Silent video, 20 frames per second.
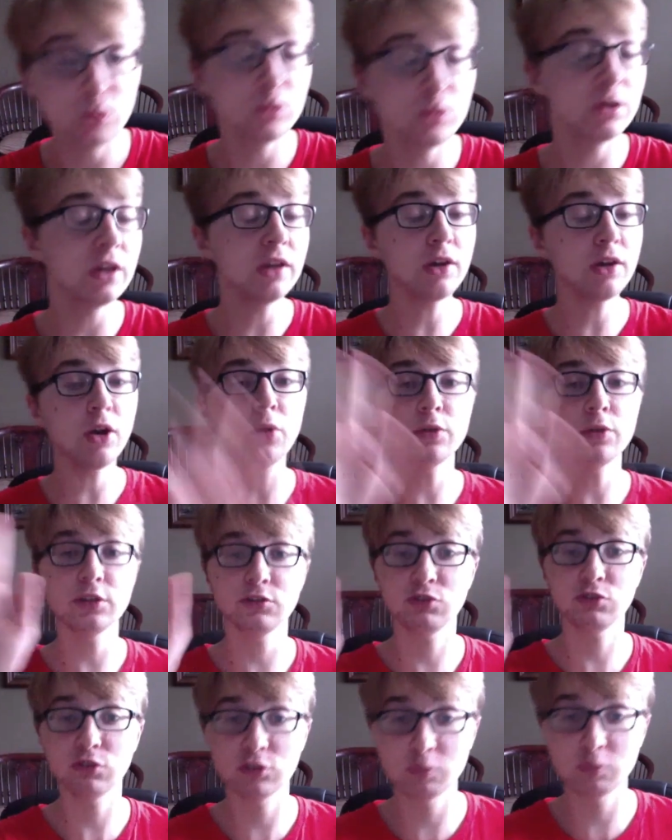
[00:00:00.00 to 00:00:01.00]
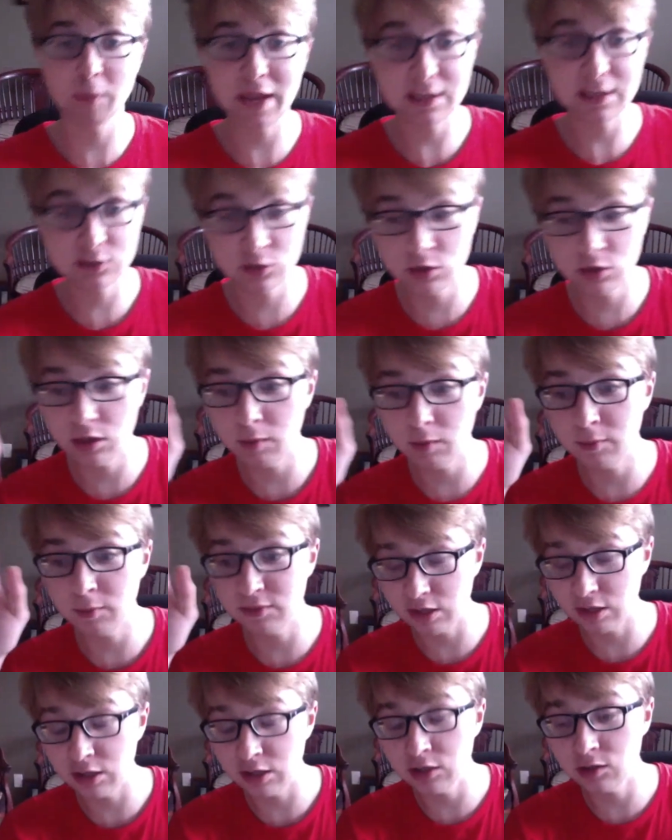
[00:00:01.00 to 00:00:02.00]
no disrespect to them as
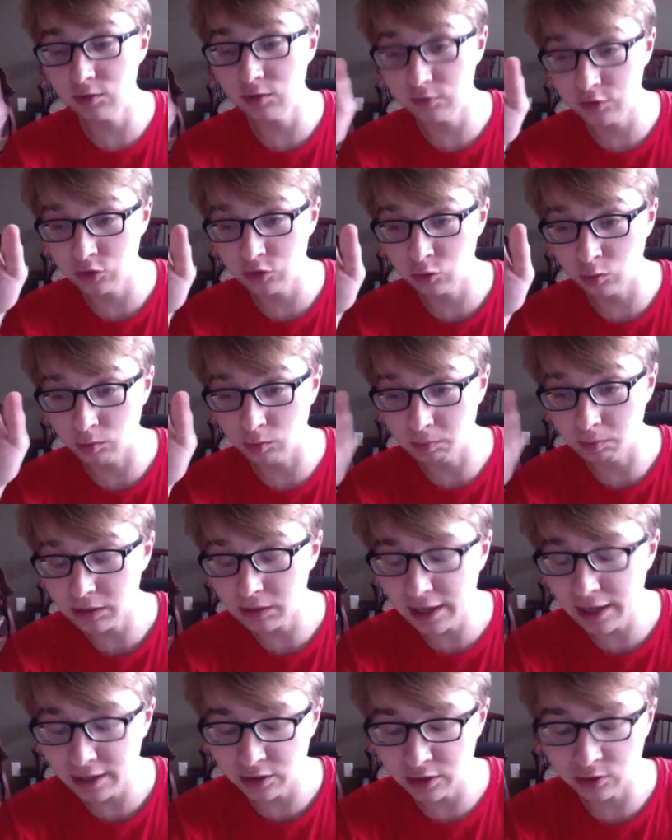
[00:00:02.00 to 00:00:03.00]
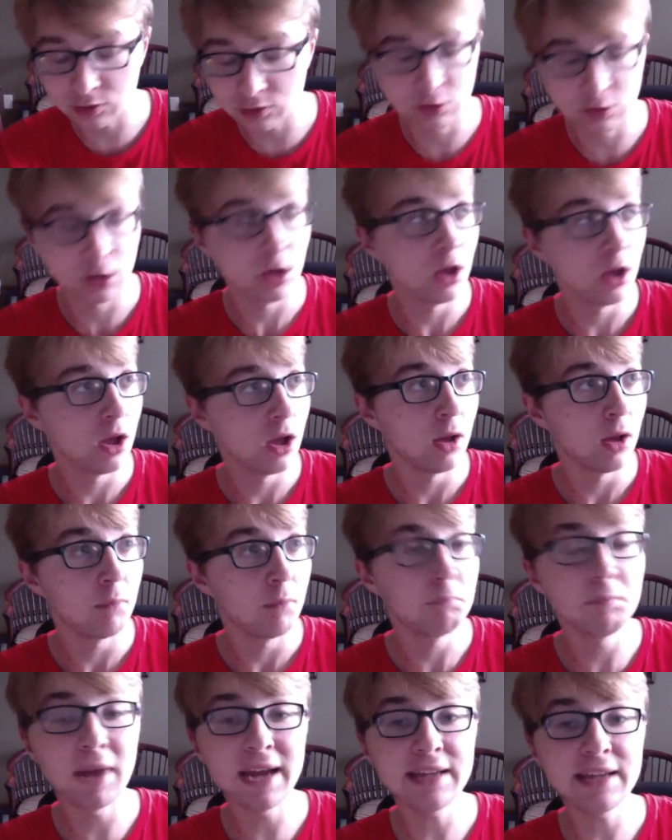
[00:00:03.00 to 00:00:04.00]
individual players, Mike
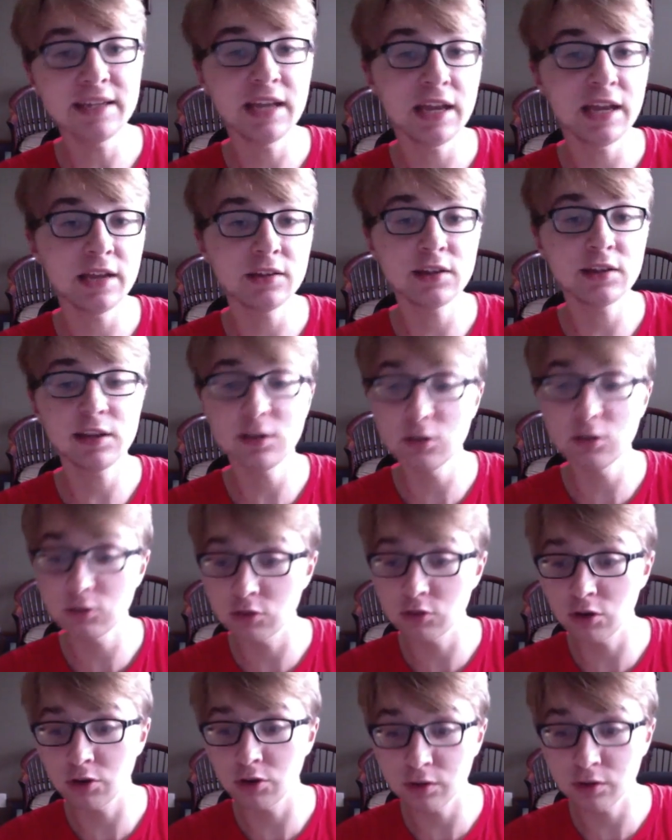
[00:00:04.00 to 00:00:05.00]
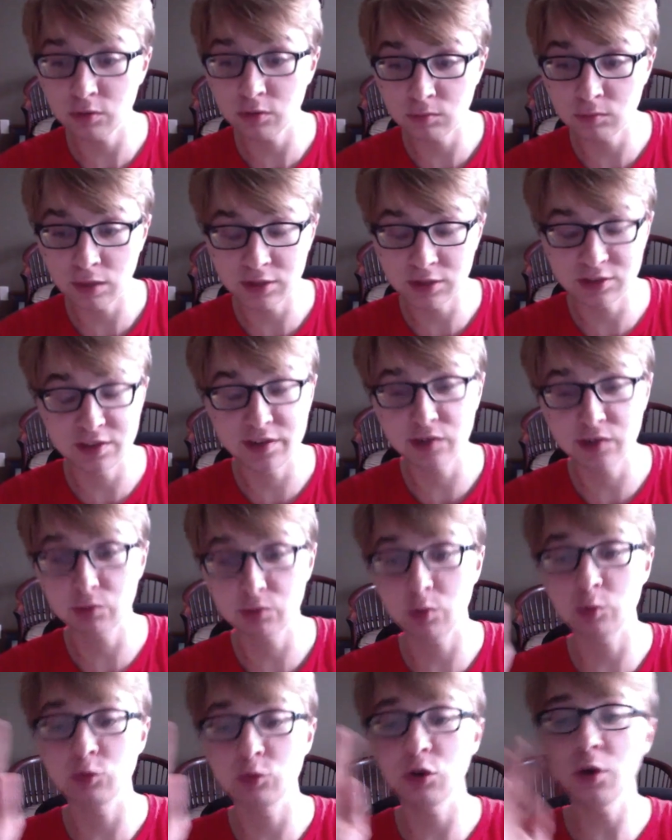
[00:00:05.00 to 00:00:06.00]
Hanley and Nazario Montenegro
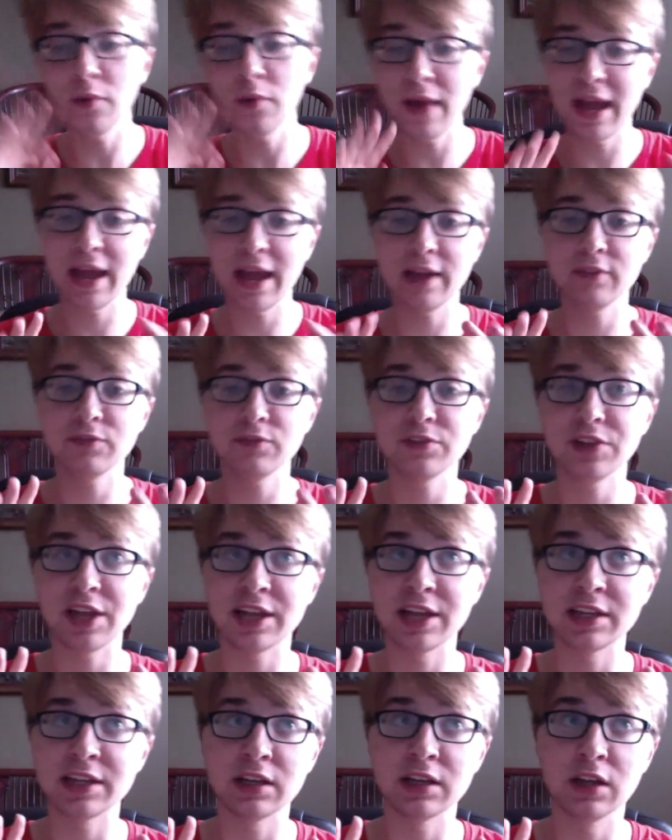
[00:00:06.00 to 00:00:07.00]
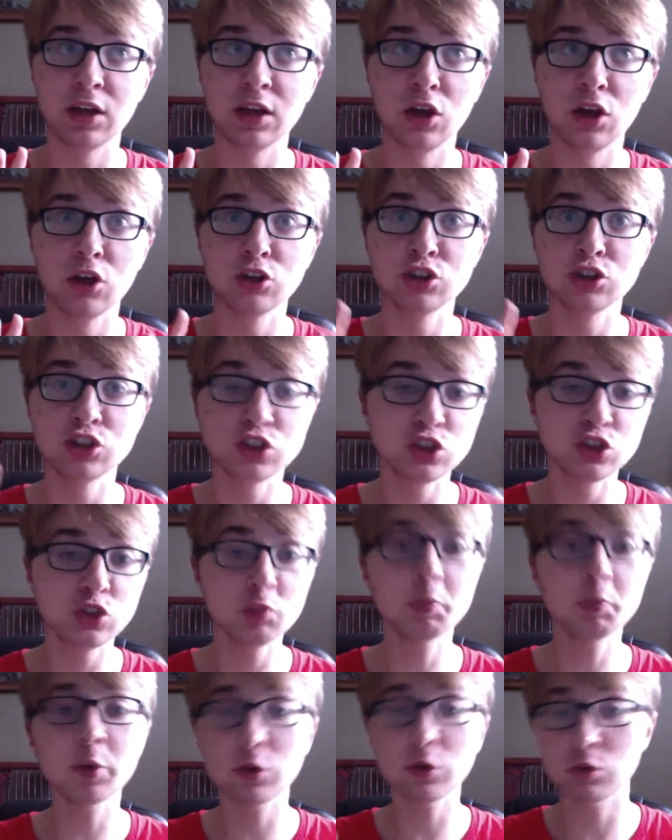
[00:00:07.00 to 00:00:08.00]
don't have super
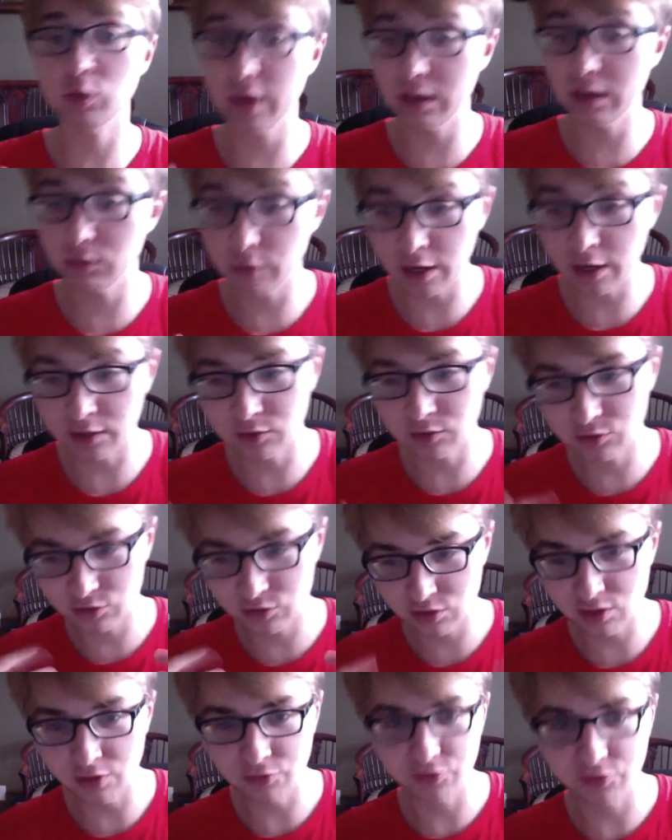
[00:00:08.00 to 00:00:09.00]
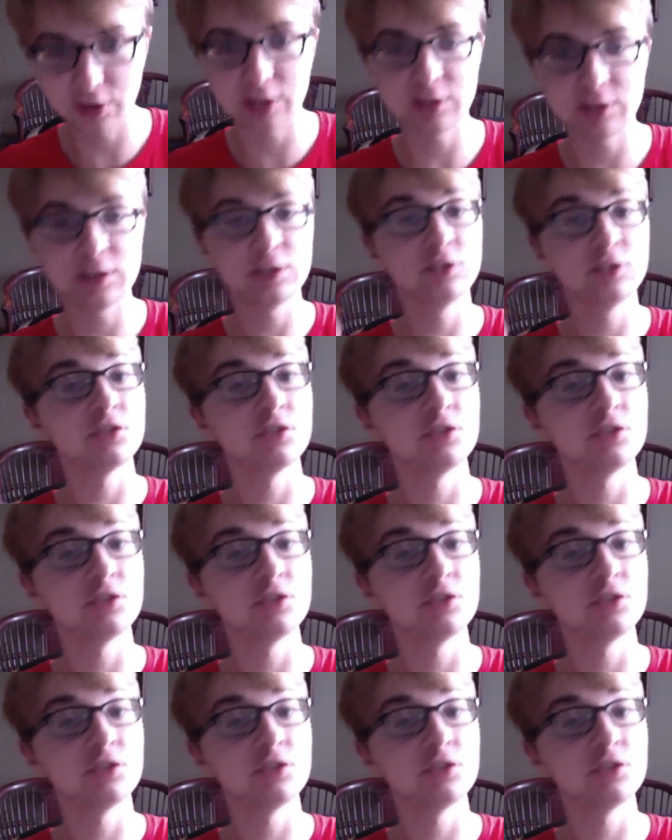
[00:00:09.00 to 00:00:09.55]
great records in the fan leagues in